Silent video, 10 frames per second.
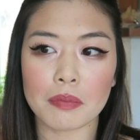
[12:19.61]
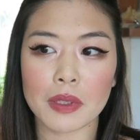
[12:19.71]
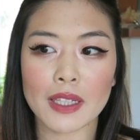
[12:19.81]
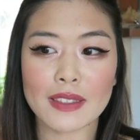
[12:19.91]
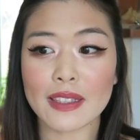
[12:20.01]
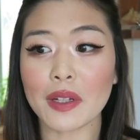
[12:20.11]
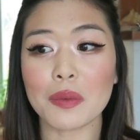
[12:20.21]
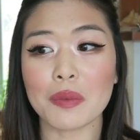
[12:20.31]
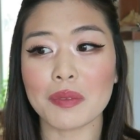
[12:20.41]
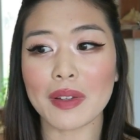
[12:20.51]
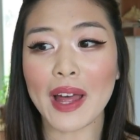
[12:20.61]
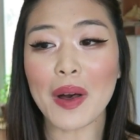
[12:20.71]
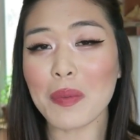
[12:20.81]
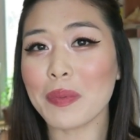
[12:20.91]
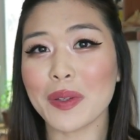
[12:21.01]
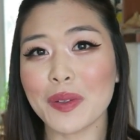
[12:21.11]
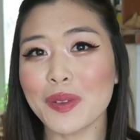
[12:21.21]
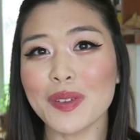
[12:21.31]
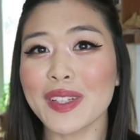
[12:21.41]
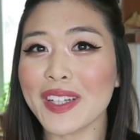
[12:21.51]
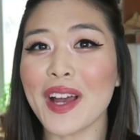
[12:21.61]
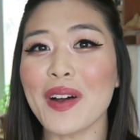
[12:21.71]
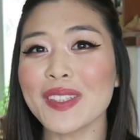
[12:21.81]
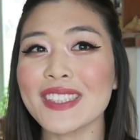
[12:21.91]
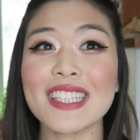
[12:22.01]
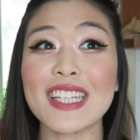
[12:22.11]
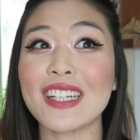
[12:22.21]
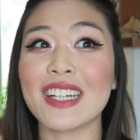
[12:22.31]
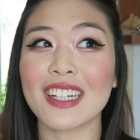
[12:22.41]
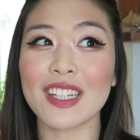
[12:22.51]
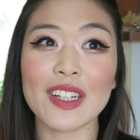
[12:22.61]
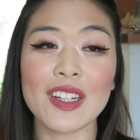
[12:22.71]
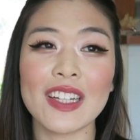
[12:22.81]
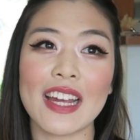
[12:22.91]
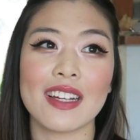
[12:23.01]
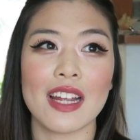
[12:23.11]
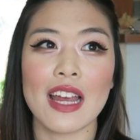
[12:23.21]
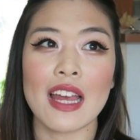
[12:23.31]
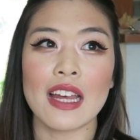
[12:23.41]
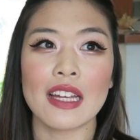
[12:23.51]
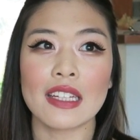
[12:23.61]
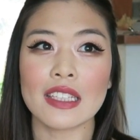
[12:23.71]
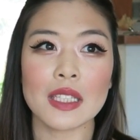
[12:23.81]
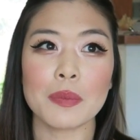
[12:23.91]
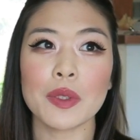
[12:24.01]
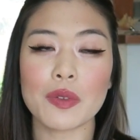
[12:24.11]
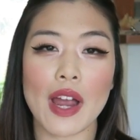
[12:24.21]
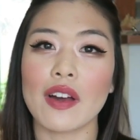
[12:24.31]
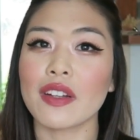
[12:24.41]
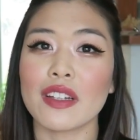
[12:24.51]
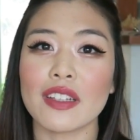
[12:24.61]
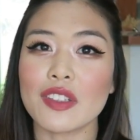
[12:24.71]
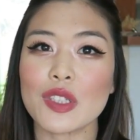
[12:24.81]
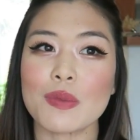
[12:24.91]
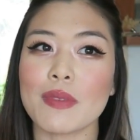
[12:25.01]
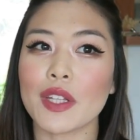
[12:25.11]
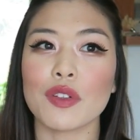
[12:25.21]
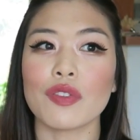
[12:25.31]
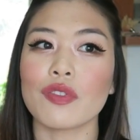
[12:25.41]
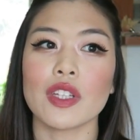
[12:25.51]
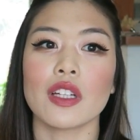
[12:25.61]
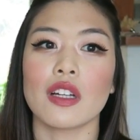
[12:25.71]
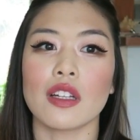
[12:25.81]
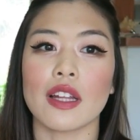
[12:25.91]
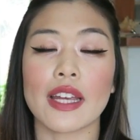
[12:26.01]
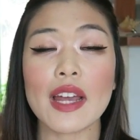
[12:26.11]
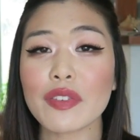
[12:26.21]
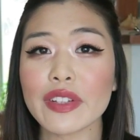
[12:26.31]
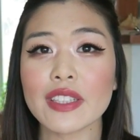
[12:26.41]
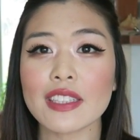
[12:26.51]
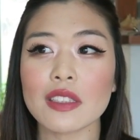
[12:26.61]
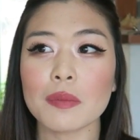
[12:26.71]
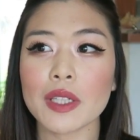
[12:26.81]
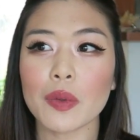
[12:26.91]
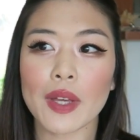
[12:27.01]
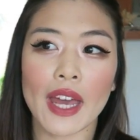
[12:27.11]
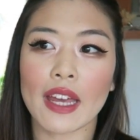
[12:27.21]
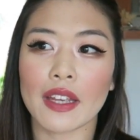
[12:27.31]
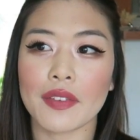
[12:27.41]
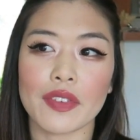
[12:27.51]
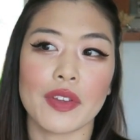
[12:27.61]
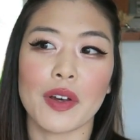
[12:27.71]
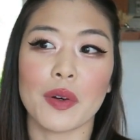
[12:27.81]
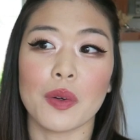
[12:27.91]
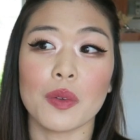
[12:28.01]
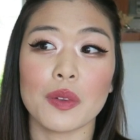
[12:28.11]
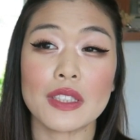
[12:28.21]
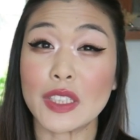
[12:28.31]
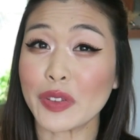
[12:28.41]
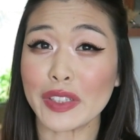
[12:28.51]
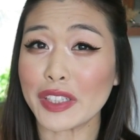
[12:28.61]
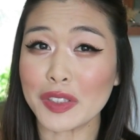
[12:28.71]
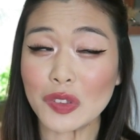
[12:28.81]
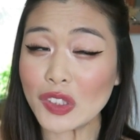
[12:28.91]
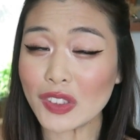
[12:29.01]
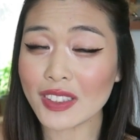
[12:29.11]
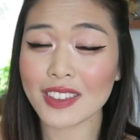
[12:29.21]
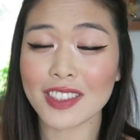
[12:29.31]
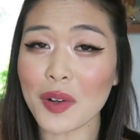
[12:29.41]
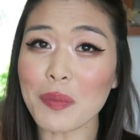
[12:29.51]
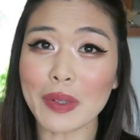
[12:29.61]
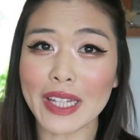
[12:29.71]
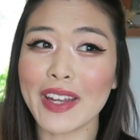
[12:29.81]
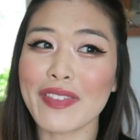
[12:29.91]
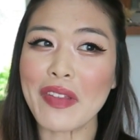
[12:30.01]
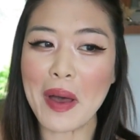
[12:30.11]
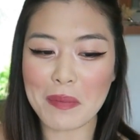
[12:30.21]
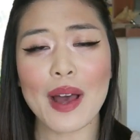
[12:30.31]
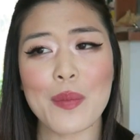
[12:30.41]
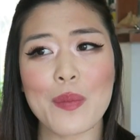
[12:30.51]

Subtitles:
because they'll help you, you know, see the good and keep you grounded and just make you feel like everything's gonna be okay, even though secretly you don't believe them.